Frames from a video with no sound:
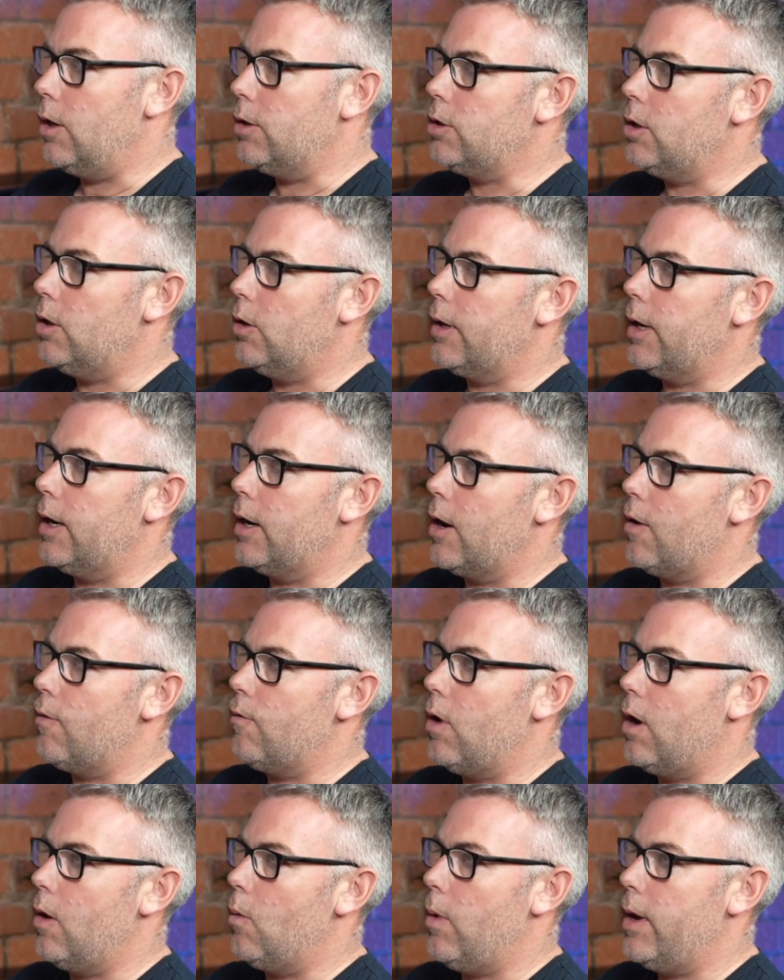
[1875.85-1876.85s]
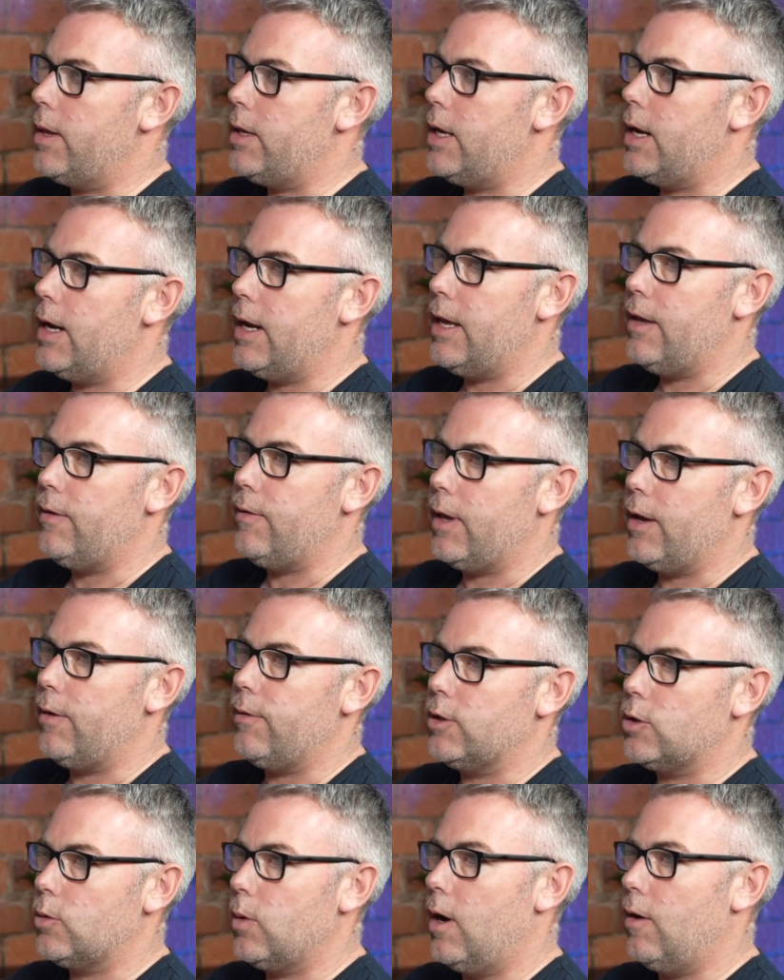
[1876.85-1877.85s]
I just look at it and go, right, when you leave
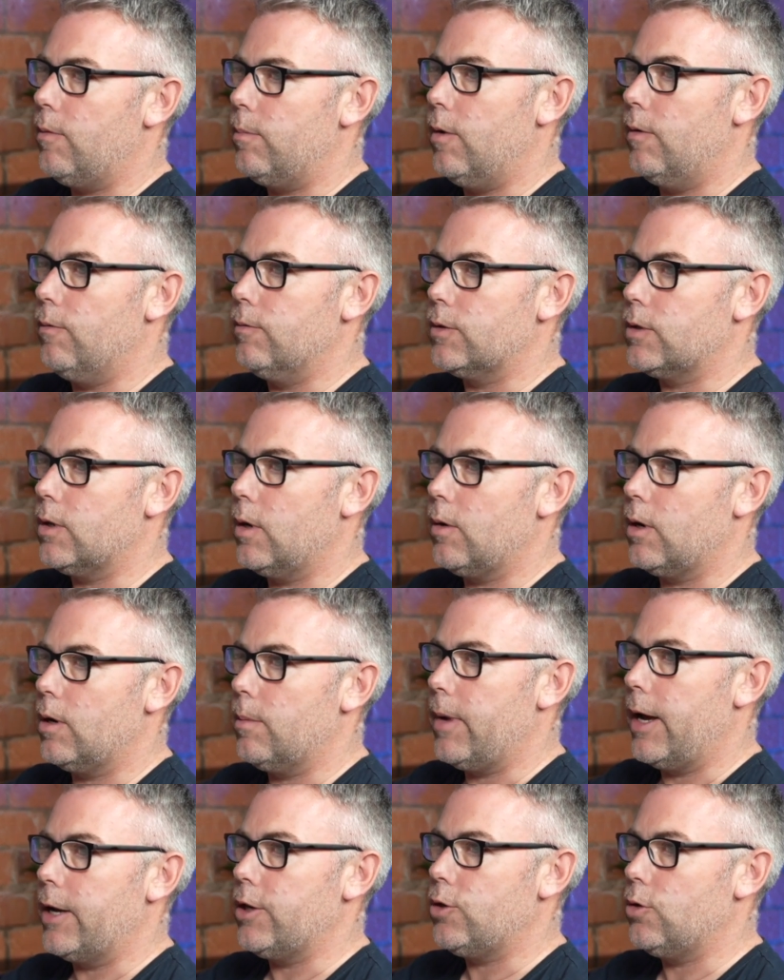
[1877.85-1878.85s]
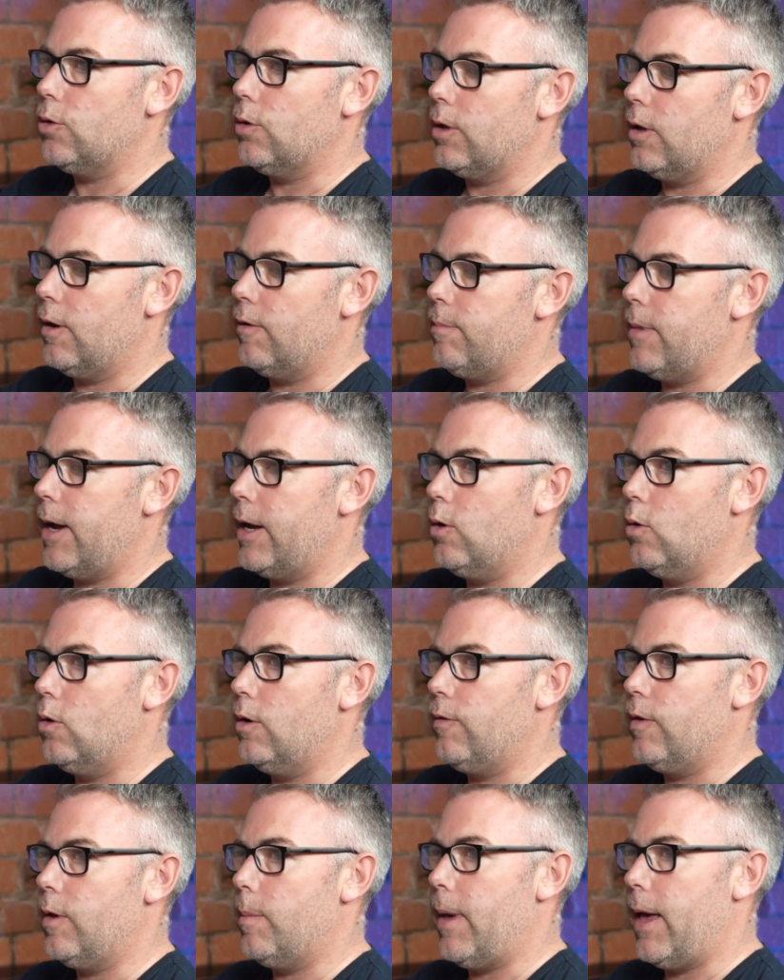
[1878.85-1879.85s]
here in 12 months, I'm going to make sure that I've made
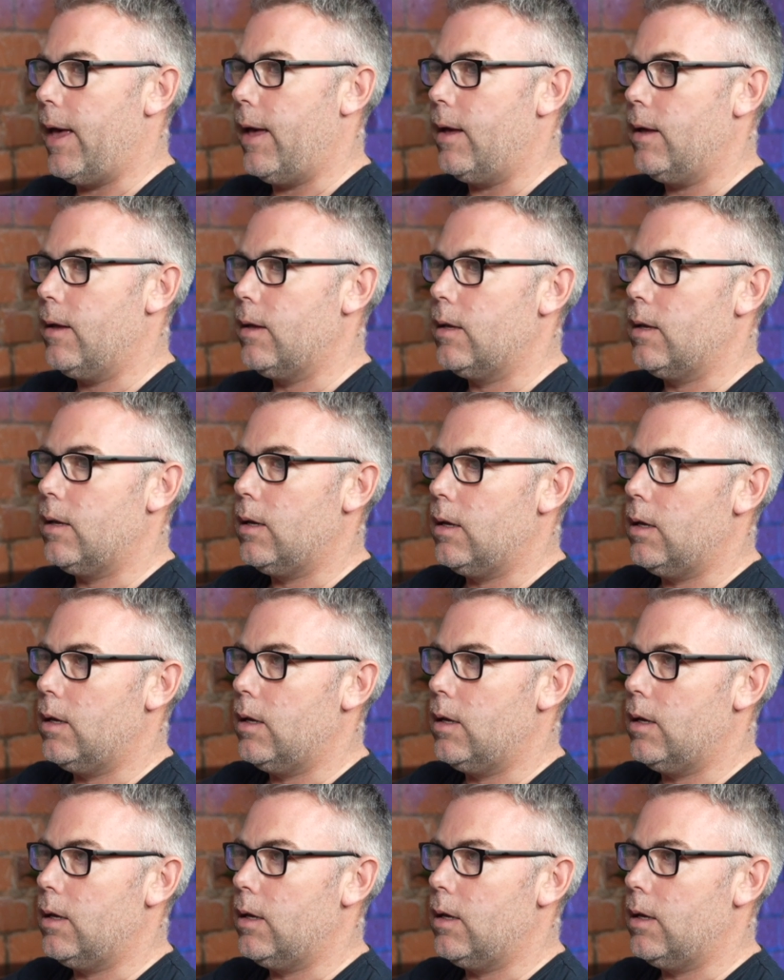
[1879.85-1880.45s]
all of you better.